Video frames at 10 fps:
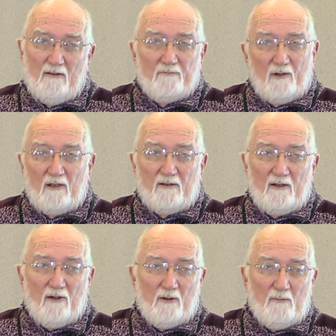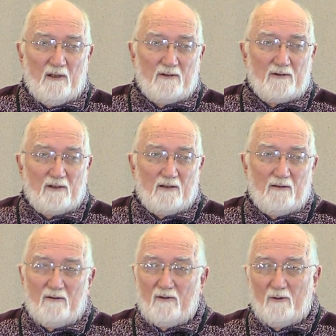Voluntary means that
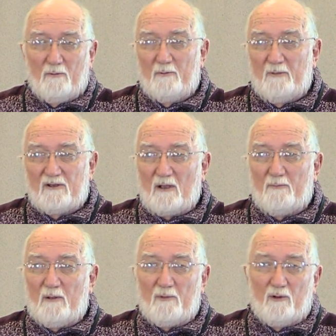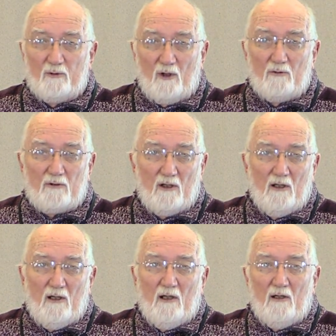there will be some people who don't.
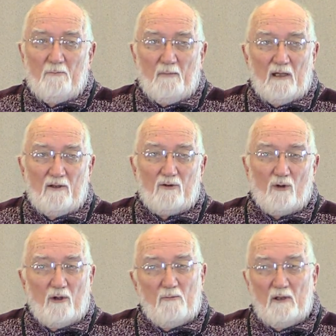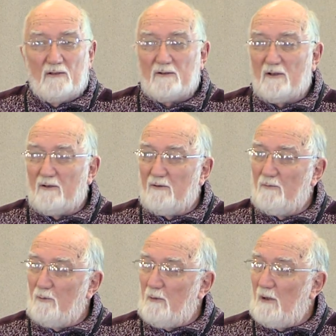Mandatory means that
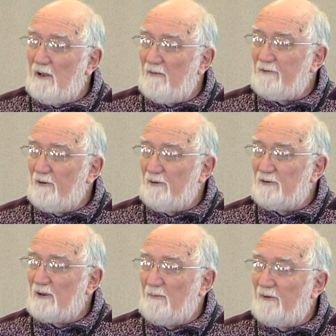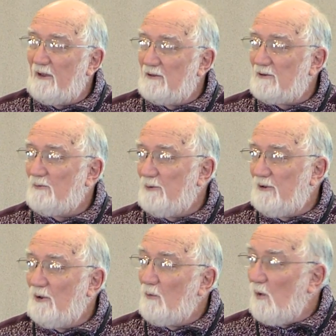we might have to do some things that we
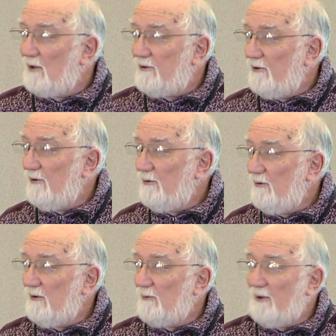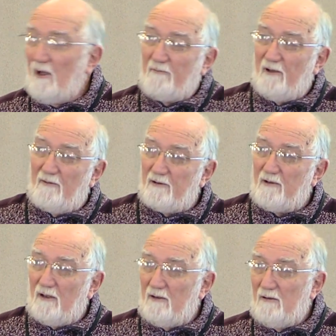don't want to do, that we have never
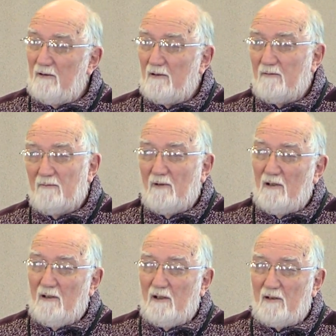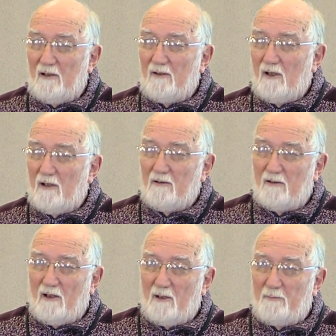done in
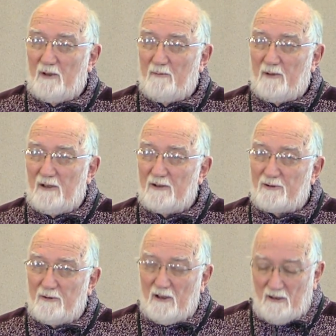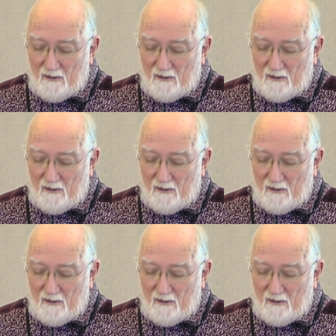our B&B history.